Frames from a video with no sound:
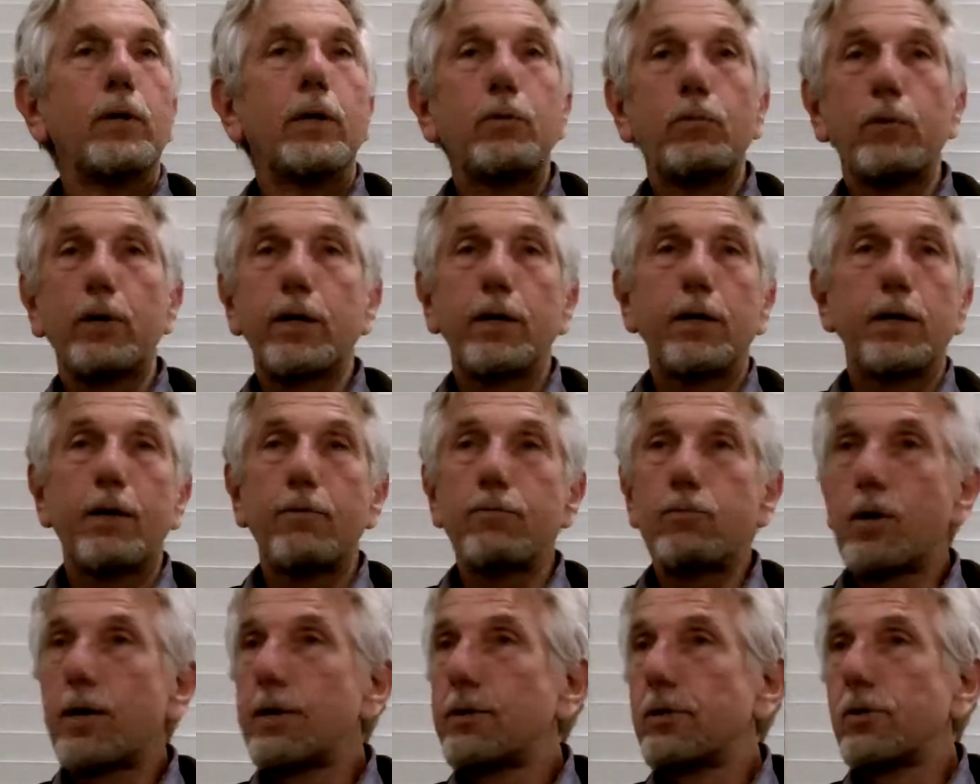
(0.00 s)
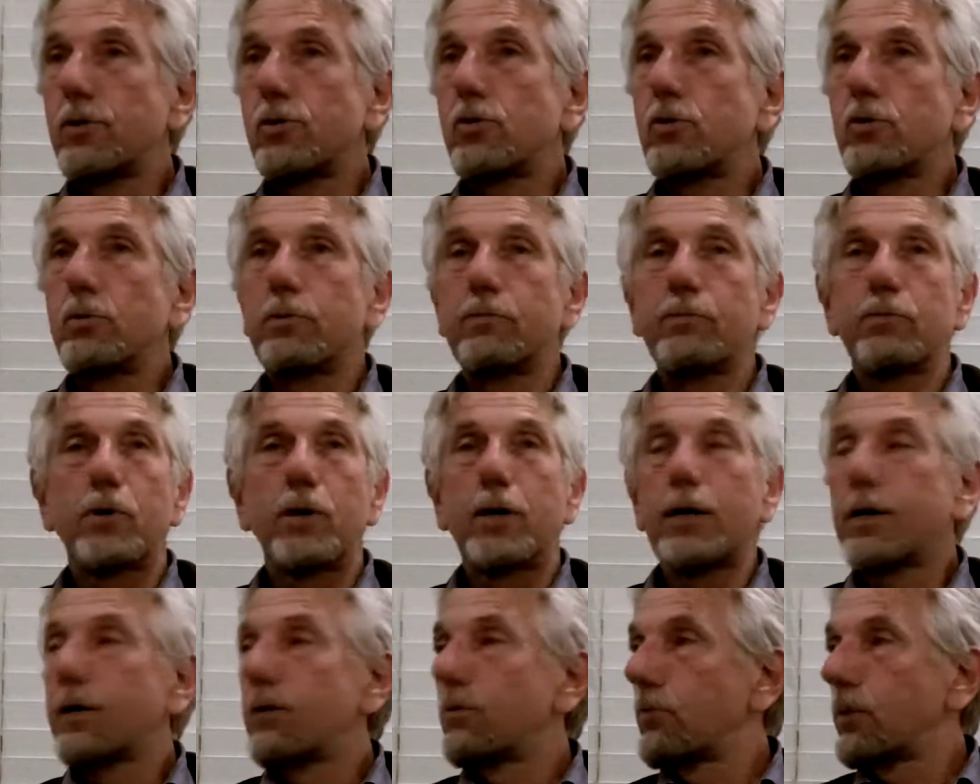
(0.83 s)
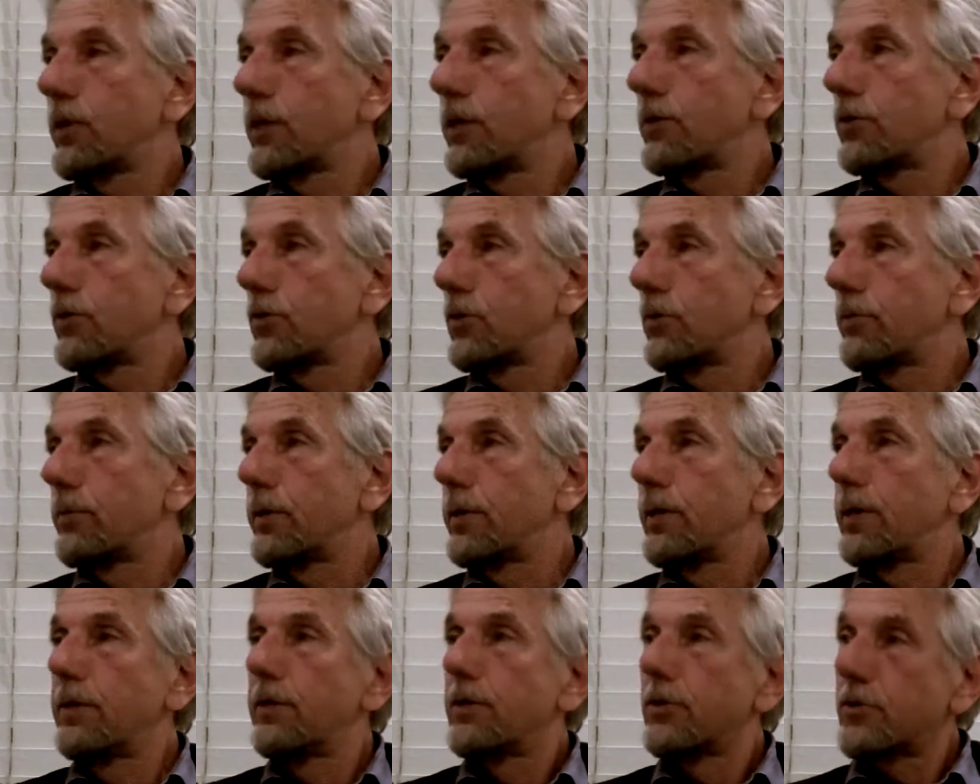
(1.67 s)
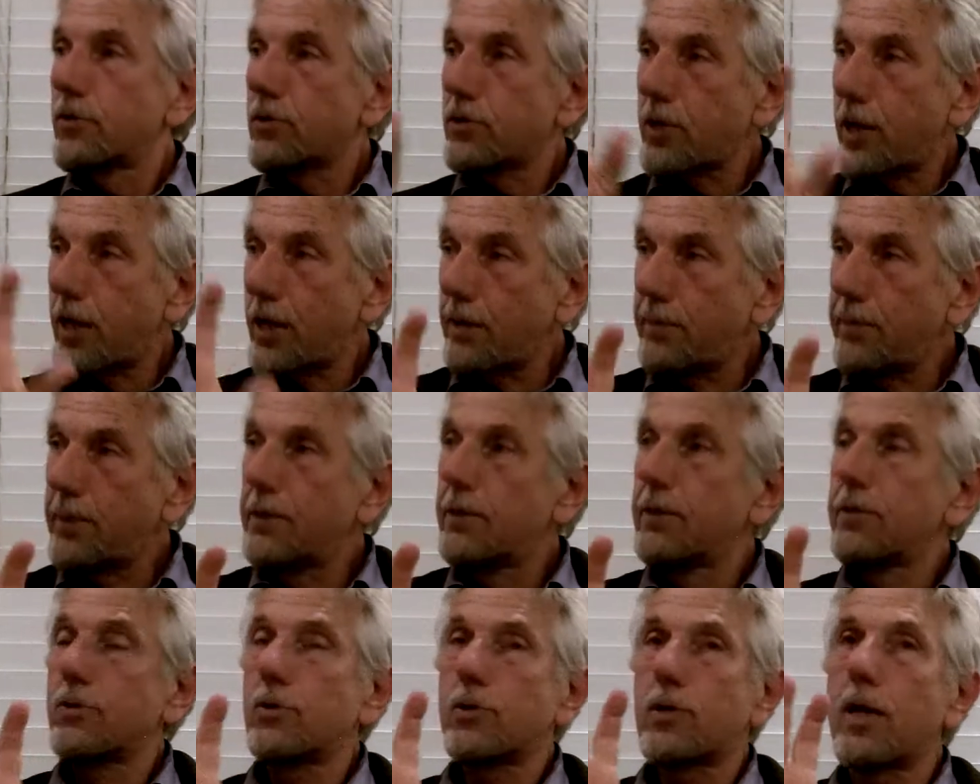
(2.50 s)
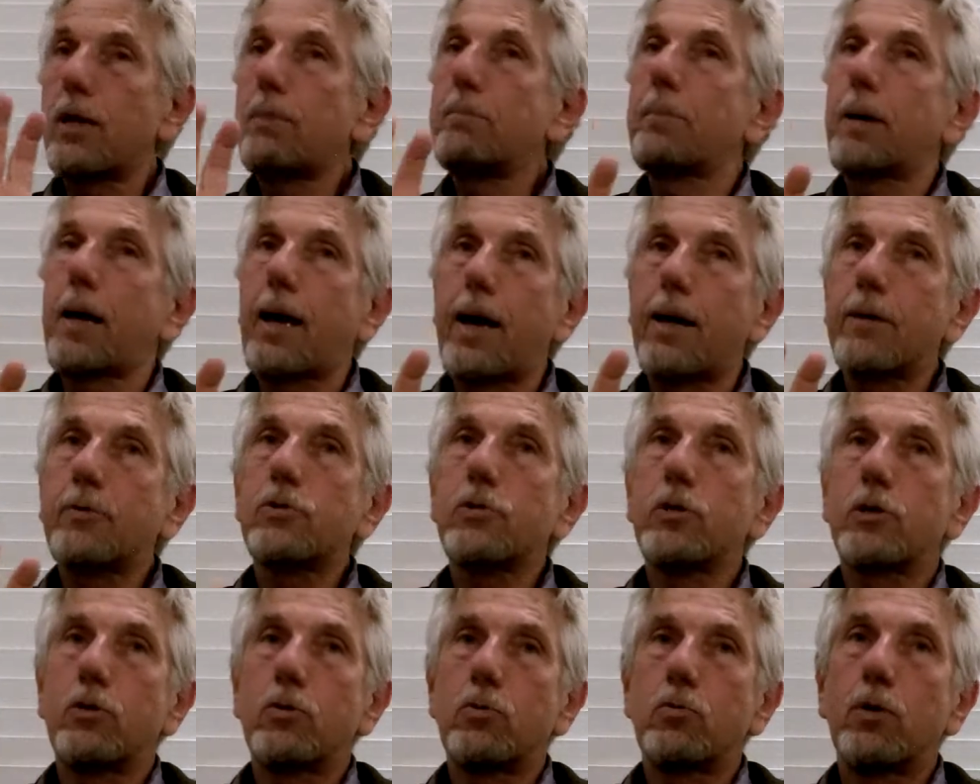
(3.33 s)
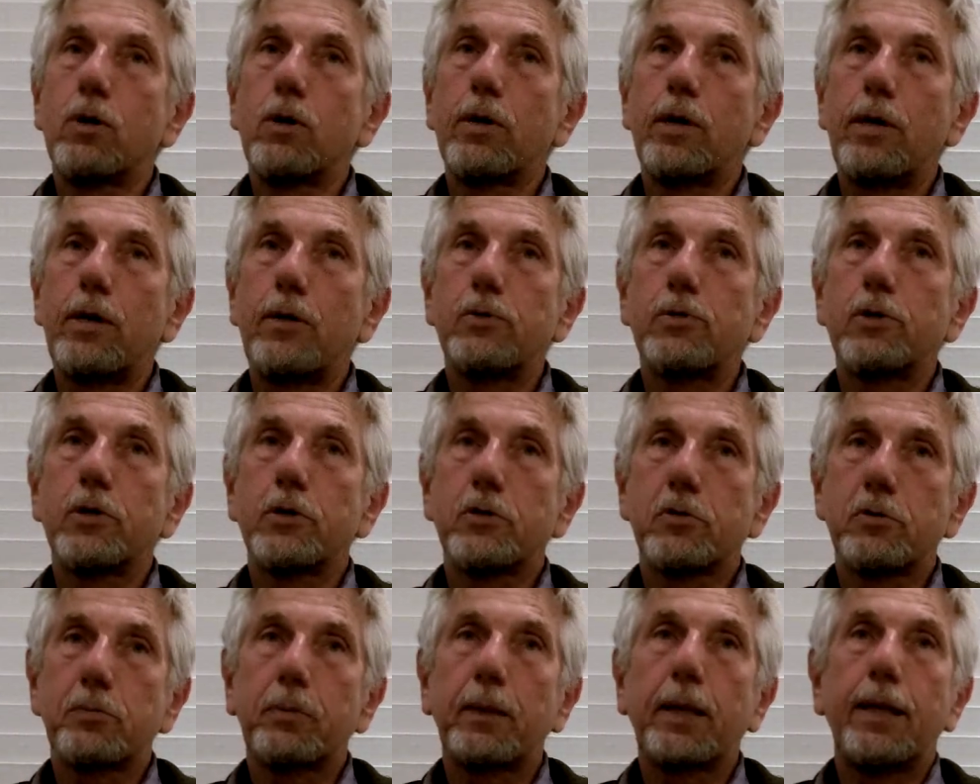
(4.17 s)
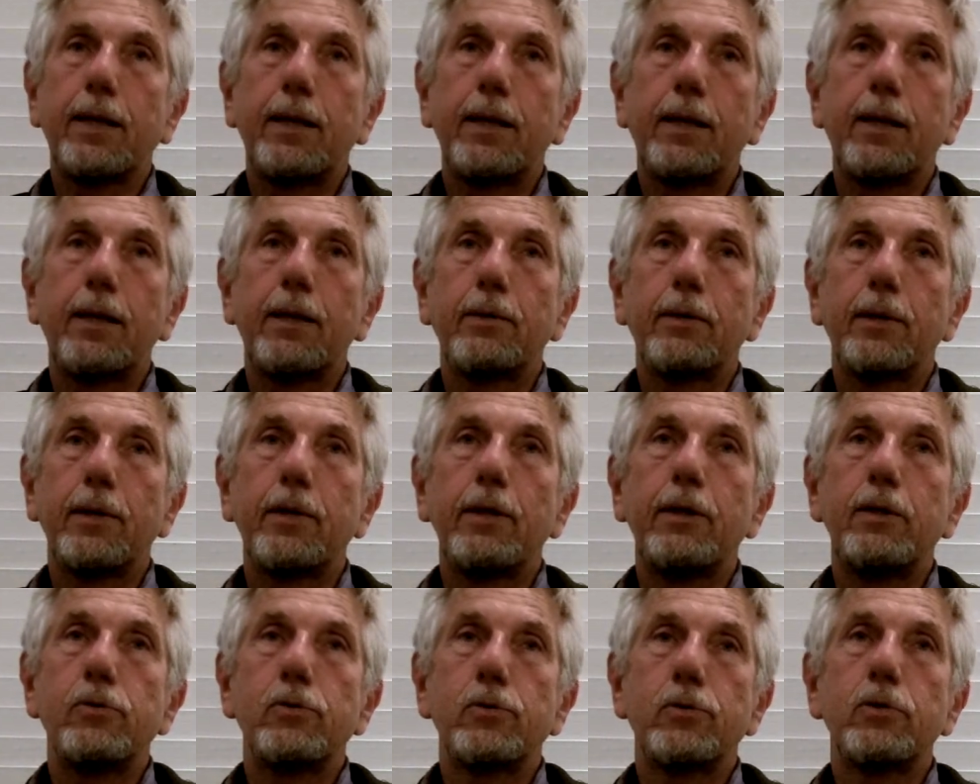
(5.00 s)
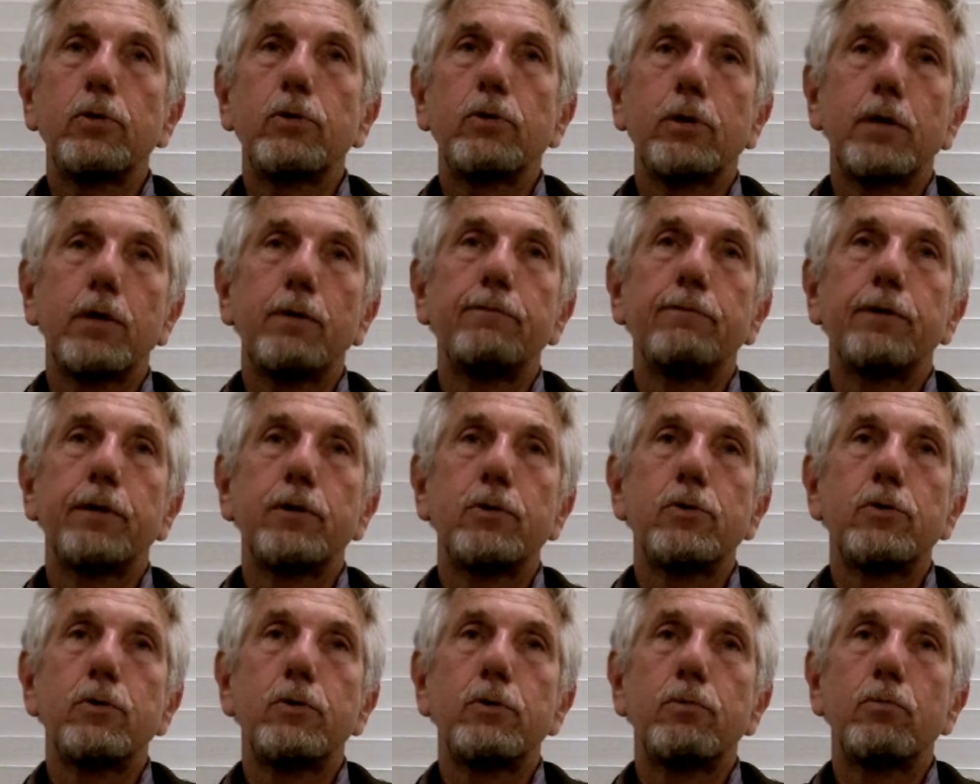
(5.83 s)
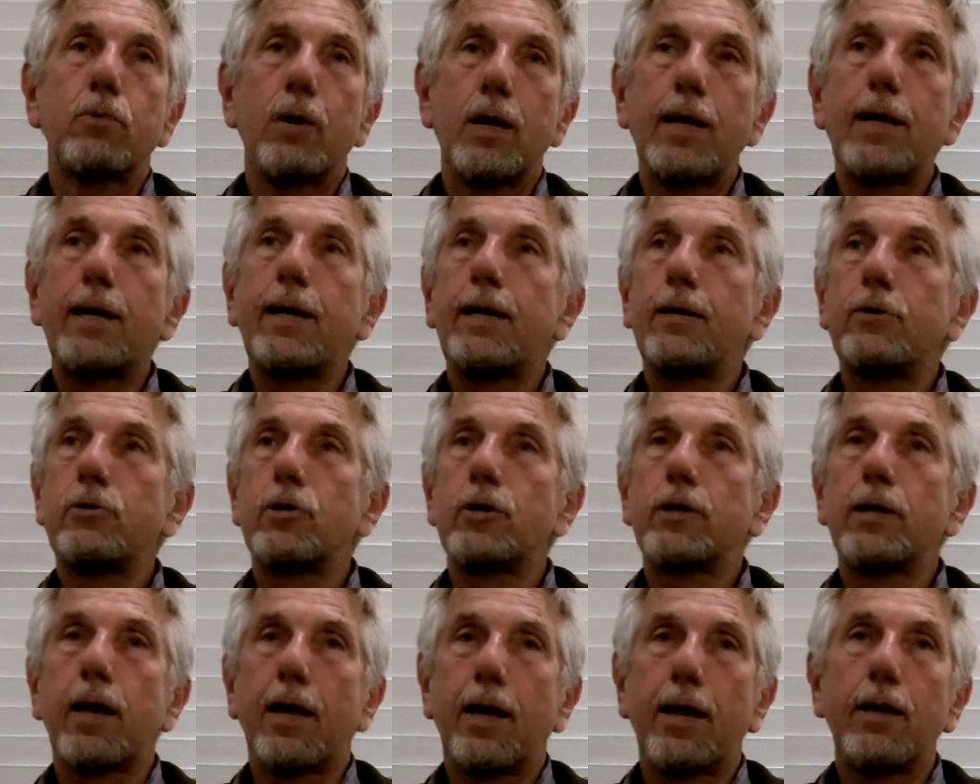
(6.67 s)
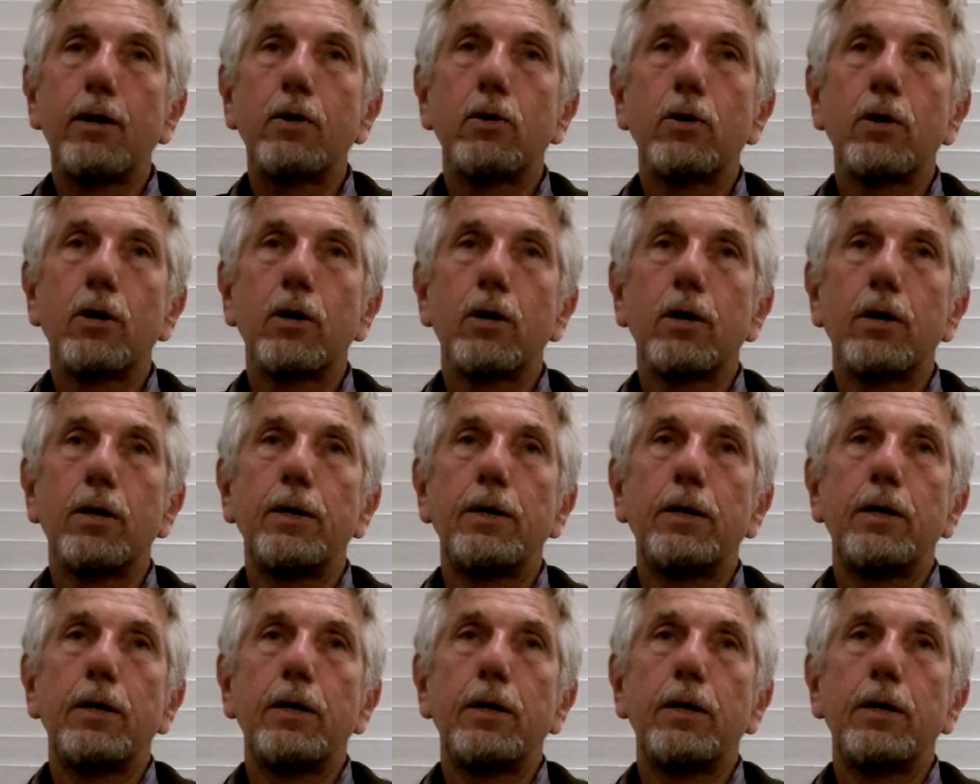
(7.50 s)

we can, I've read this to you before I can read it to you, but in the same in the same passage where he's explaining that he's still given to rage and anger,